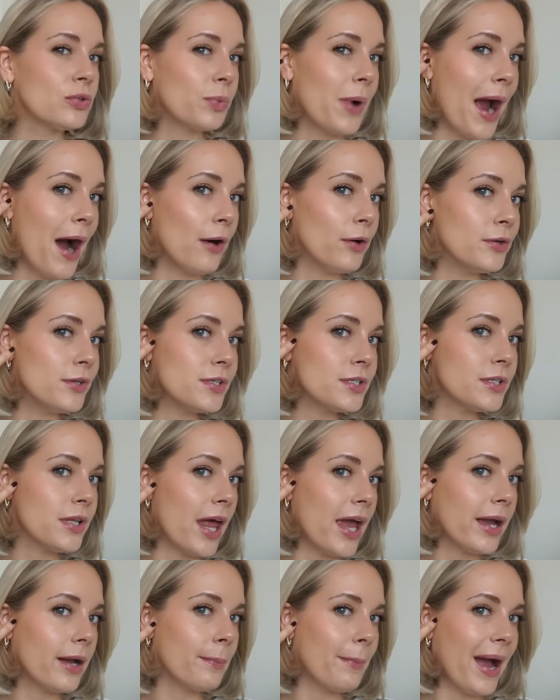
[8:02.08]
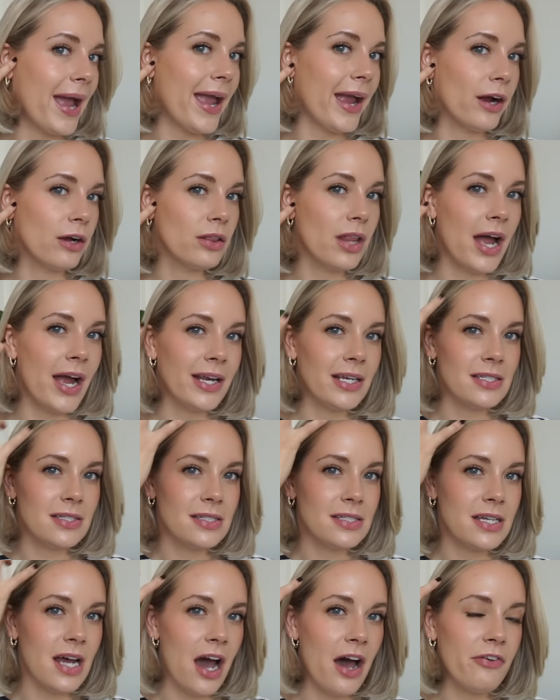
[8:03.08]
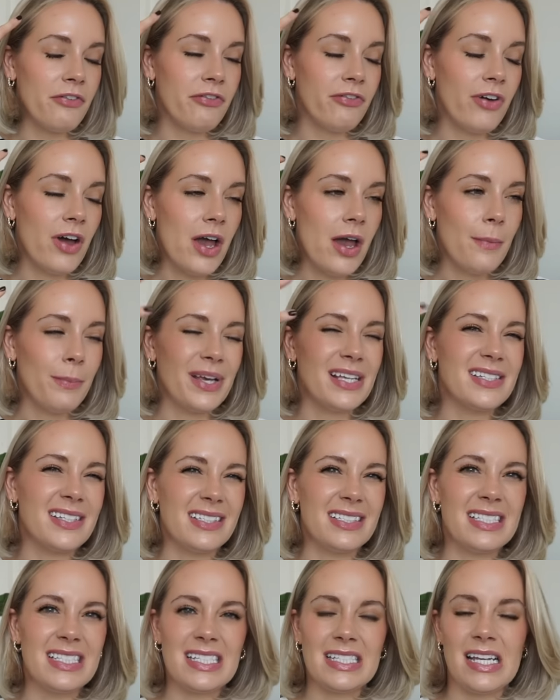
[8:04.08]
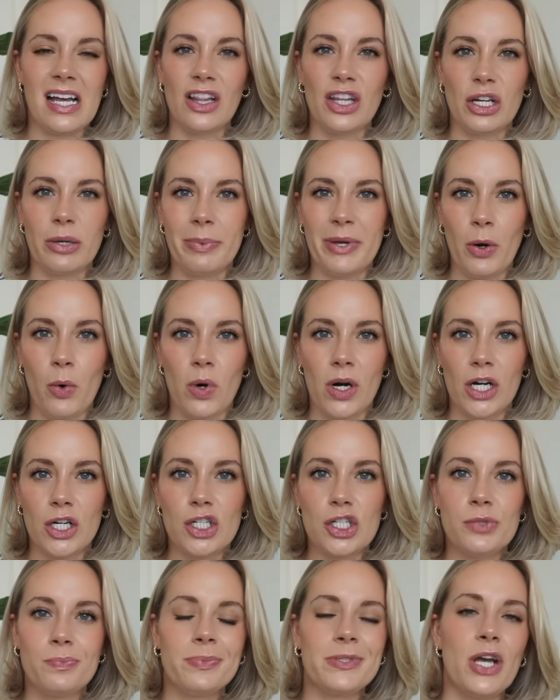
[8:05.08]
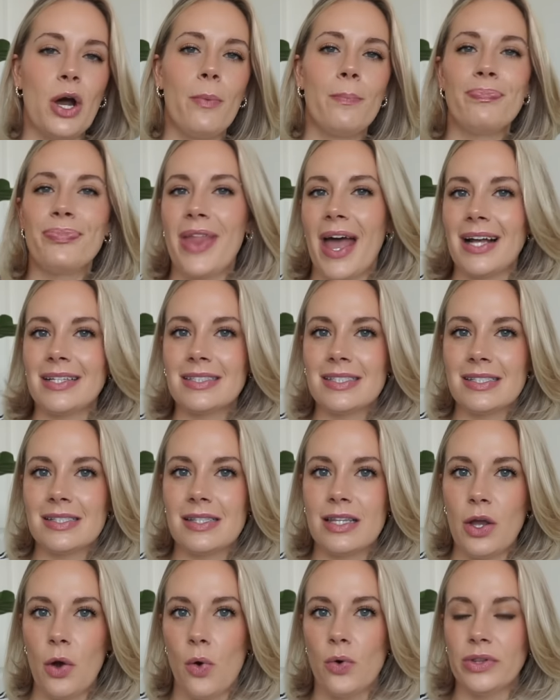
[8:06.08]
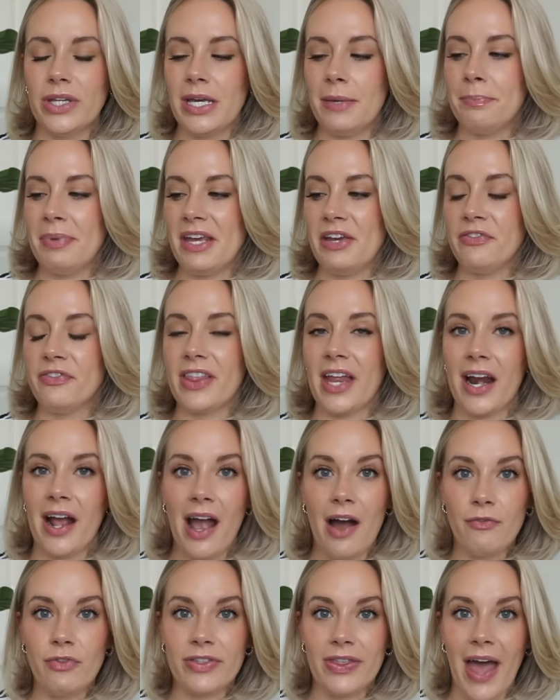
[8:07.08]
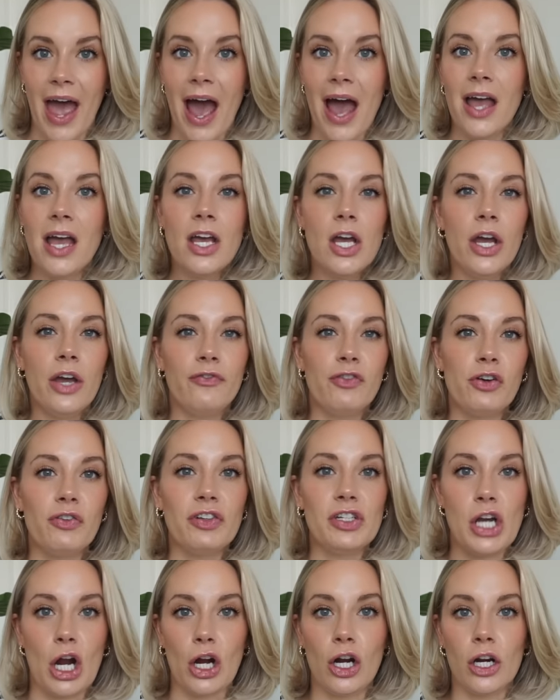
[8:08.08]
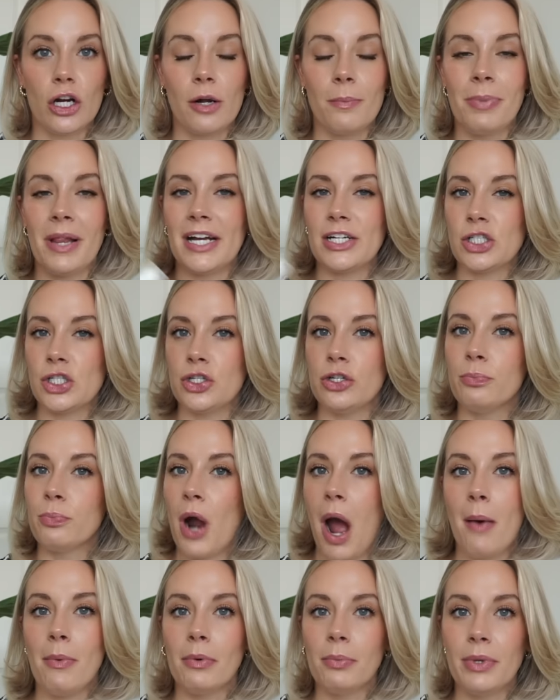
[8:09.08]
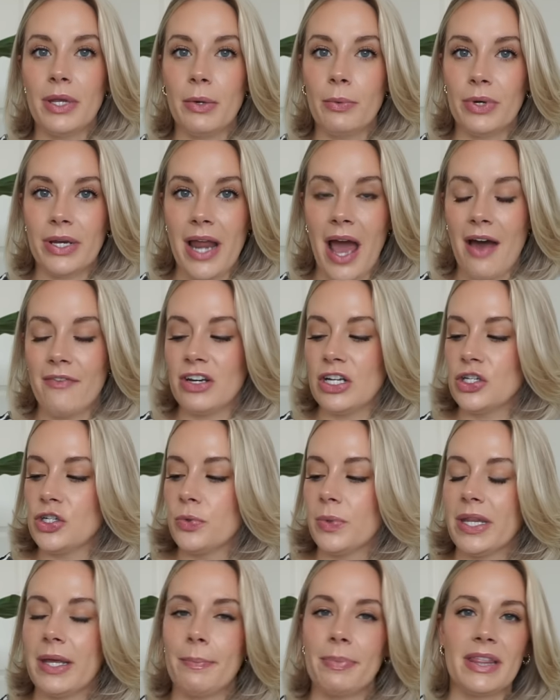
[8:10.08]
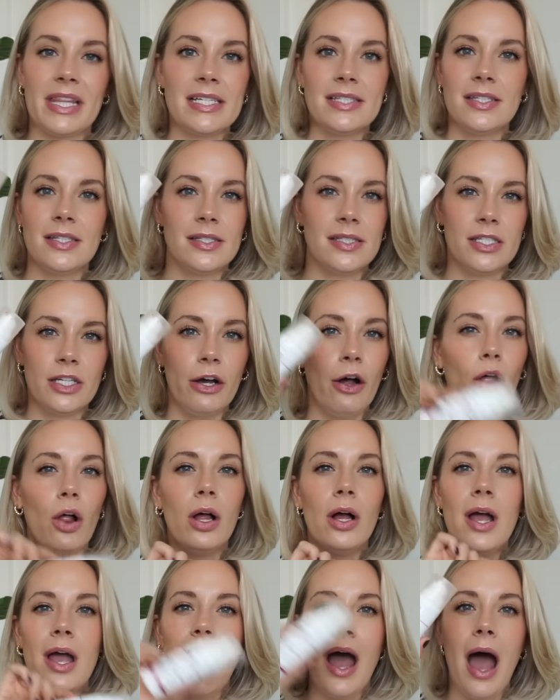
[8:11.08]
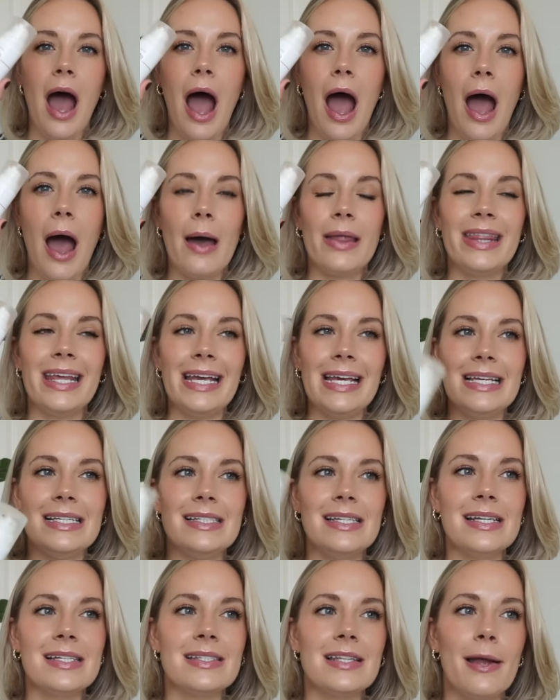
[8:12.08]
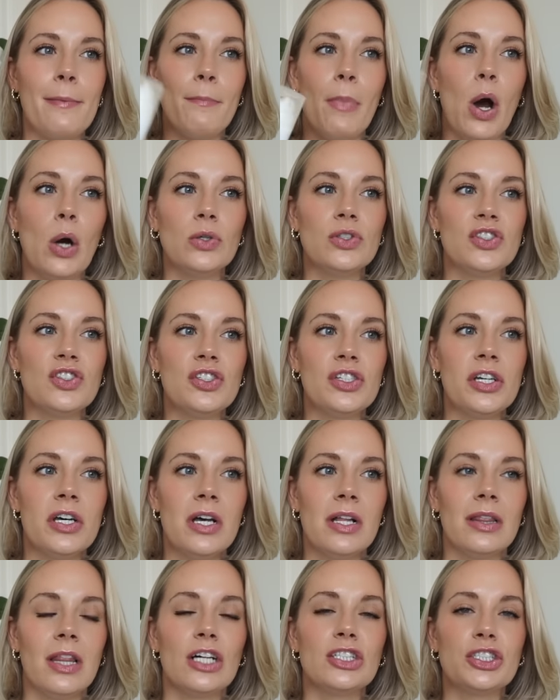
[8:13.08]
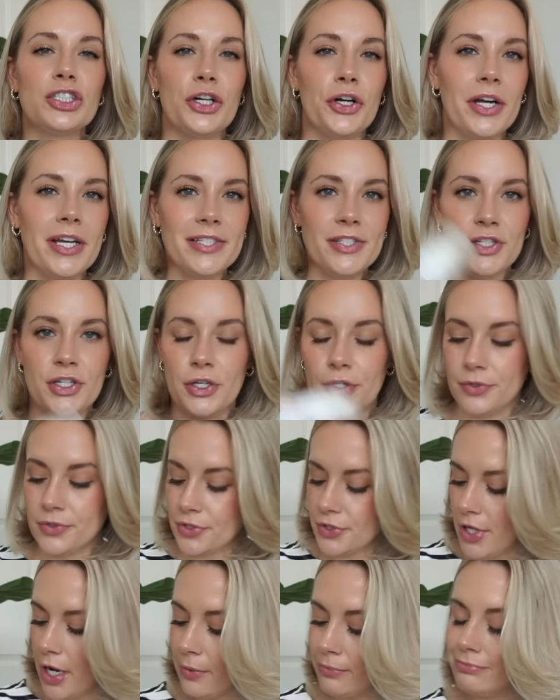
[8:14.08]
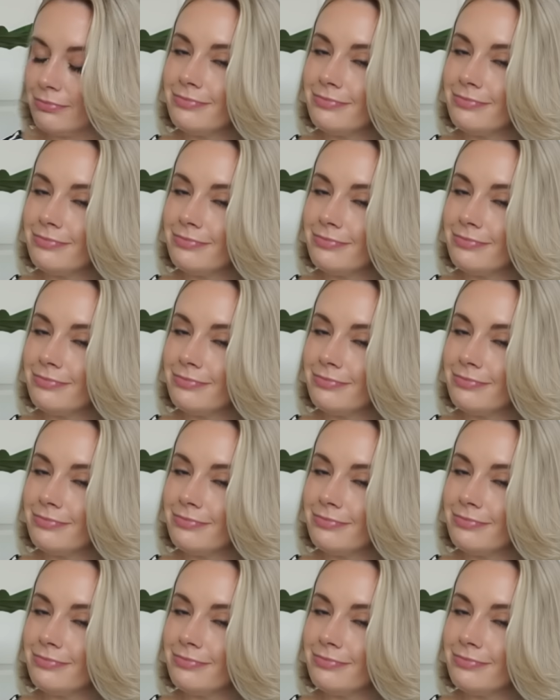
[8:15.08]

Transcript: around like my hairline and stuff because it's a little bit orange. So that's the only beef that I have with that. If you have a darker complexion, you probably wouldn't have an issue with it, but this is still the easiest and most luxurious to use. So